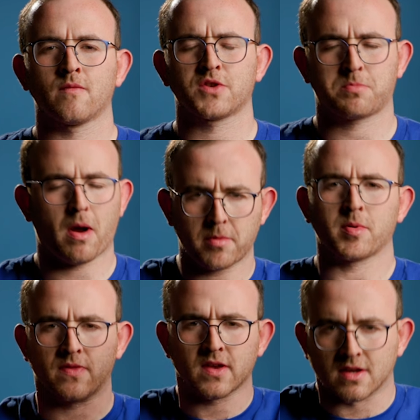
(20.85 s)
It's
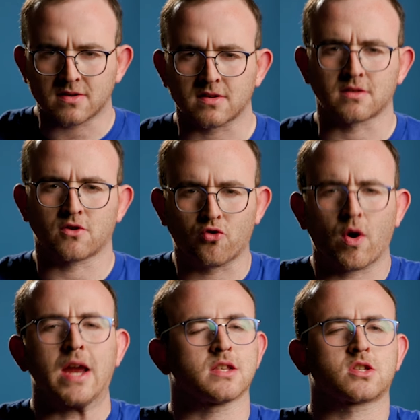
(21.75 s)
probably this, a
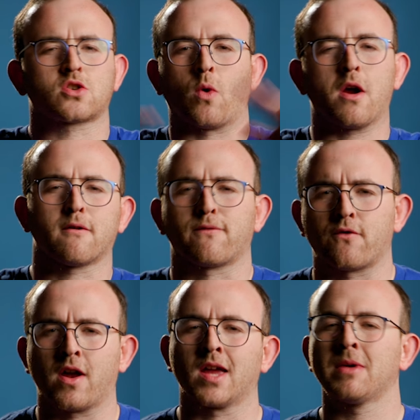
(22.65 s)
great square
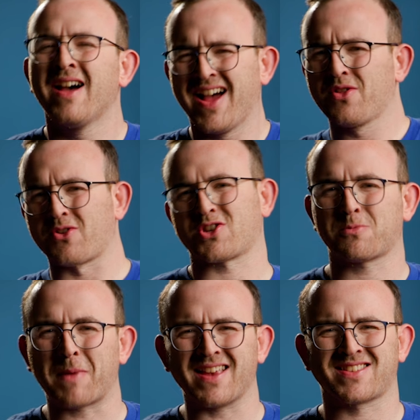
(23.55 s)
frame, a little
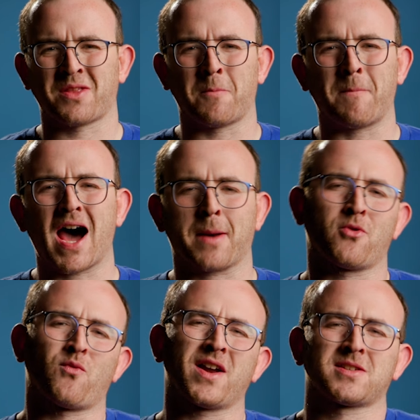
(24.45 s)
space on the bottom
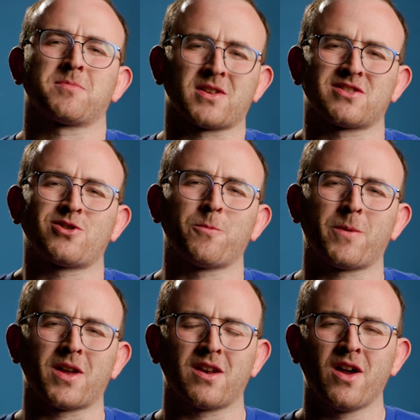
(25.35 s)
to write something
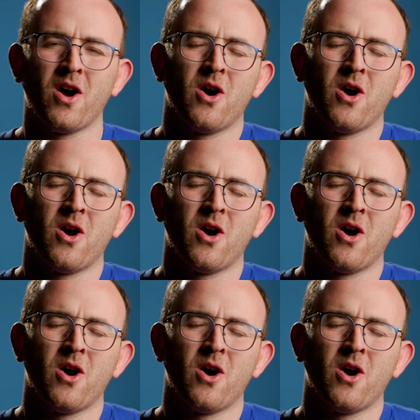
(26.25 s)
stupid